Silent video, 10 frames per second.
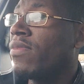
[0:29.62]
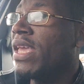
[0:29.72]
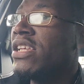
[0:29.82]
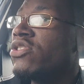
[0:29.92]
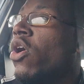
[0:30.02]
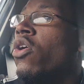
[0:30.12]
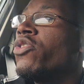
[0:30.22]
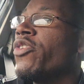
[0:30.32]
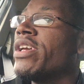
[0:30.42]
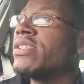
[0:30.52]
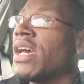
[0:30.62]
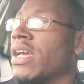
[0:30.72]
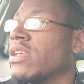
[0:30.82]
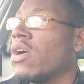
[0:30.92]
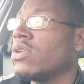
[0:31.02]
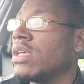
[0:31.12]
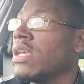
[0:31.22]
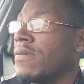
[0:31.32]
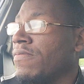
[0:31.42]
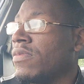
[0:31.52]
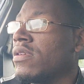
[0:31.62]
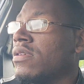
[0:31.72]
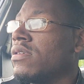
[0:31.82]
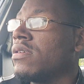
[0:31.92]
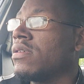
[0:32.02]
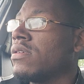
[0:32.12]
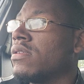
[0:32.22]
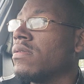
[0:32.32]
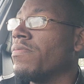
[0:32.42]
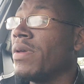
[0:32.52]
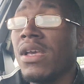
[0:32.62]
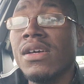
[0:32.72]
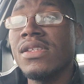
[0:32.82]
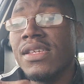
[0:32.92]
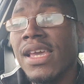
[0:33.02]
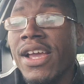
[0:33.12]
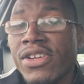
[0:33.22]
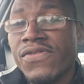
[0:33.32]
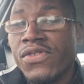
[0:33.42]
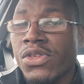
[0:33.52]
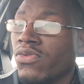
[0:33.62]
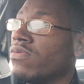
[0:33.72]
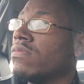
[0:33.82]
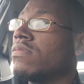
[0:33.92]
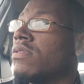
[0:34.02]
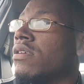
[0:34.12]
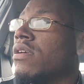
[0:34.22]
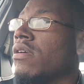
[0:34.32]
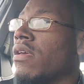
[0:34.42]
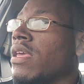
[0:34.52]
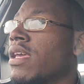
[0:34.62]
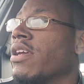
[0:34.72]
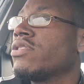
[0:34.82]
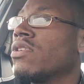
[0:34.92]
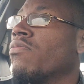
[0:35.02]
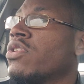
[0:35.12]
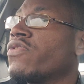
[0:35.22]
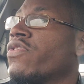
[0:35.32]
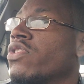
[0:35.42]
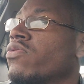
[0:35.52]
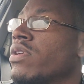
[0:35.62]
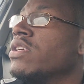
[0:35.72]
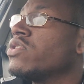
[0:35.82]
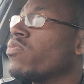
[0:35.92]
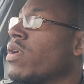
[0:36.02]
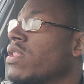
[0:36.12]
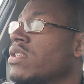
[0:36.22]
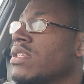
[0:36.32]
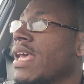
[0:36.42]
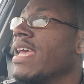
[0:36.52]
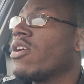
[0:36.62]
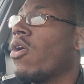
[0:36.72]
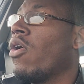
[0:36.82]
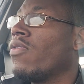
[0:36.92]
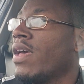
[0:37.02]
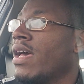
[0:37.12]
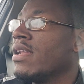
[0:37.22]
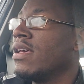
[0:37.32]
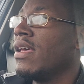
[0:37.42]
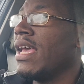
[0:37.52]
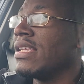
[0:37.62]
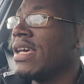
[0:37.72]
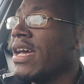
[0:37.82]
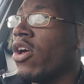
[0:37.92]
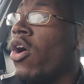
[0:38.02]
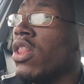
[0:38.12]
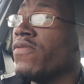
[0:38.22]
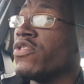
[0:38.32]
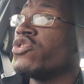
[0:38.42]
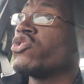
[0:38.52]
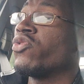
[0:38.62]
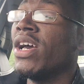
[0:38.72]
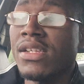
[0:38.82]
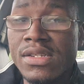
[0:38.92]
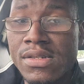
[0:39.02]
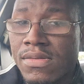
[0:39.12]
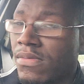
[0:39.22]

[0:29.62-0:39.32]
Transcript: cast all your anxiety onto Him because He cares for you. He cares so much for you, He's willing to take all that anxiety, all of your stress.